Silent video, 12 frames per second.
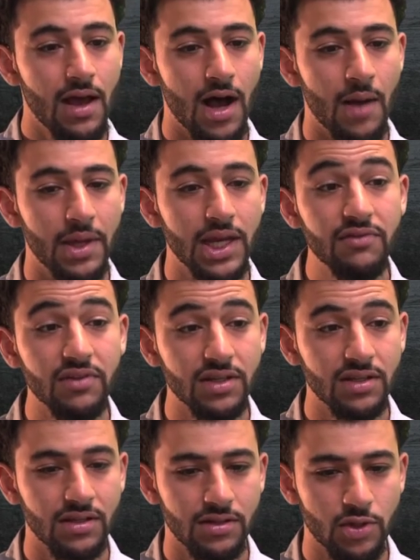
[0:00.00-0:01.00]
And
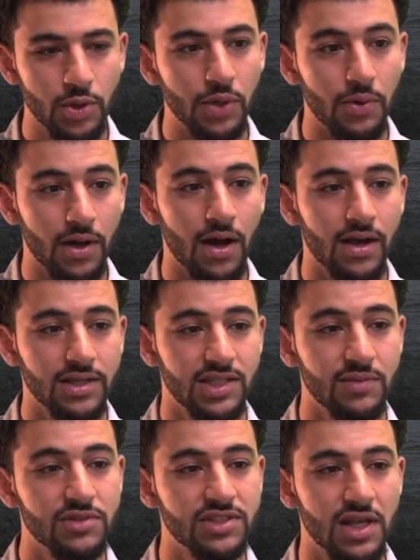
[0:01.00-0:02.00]
even Tony Rakakis
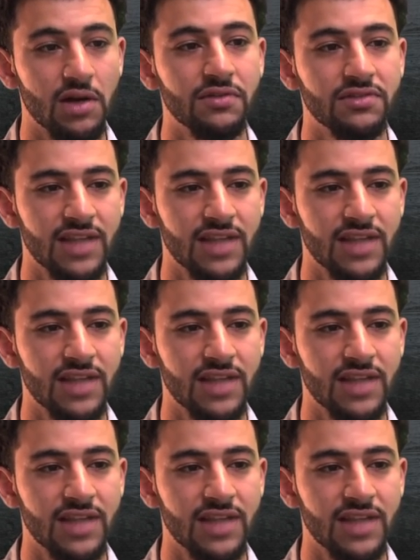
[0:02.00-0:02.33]
himself